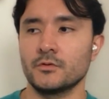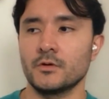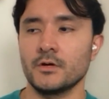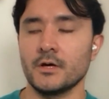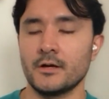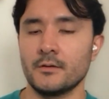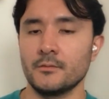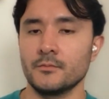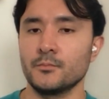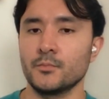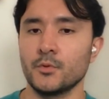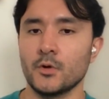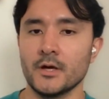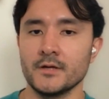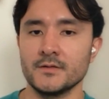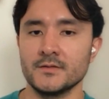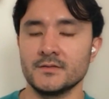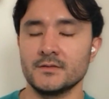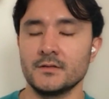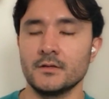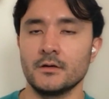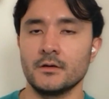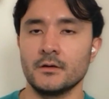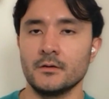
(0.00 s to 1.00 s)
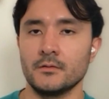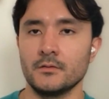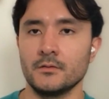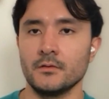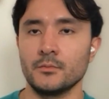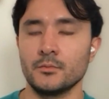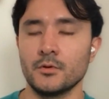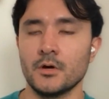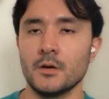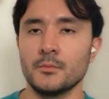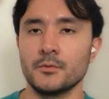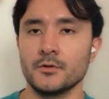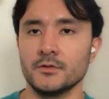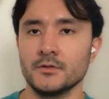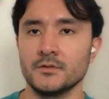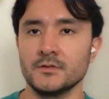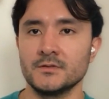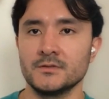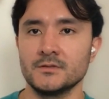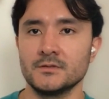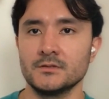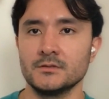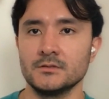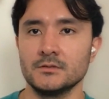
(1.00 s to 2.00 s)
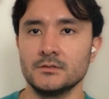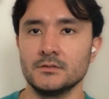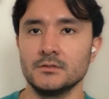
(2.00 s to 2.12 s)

kind of price their properties